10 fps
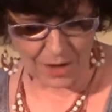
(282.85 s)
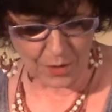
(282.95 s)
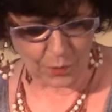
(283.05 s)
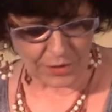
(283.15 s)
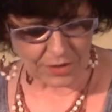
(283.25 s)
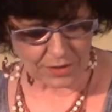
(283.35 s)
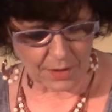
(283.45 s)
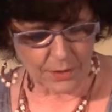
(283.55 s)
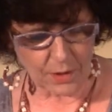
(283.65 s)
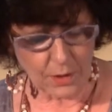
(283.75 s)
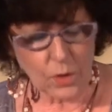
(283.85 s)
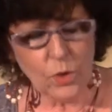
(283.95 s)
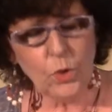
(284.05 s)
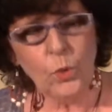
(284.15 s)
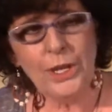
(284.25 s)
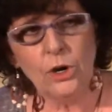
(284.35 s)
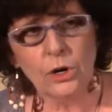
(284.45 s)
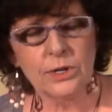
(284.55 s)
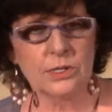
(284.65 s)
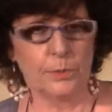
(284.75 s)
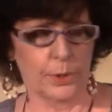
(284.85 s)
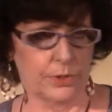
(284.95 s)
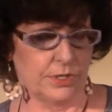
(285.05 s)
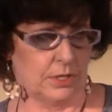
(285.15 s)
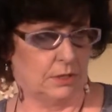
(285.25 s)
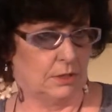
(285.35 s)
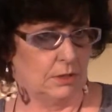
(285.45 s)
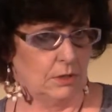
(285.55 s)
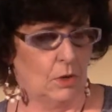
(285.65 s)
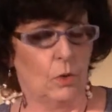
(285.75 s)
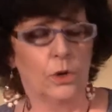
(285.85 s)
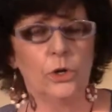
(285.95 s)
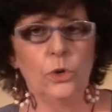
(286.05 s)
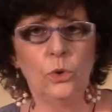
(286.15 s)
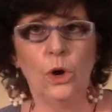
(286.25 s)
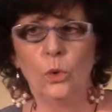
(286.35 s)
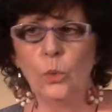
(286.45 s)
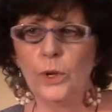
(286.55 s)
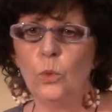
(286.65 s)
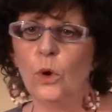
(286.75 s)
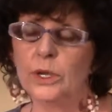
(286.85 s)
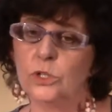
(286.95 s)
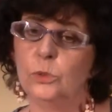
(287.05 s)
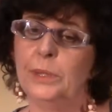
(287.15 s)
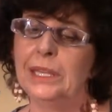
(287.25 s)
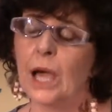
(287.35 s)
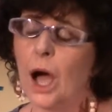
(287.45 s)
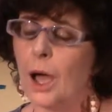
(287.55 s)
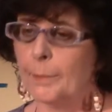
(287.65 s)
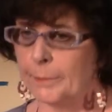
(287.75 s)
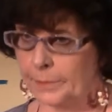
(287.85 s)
with who we are as a person or who we want to become.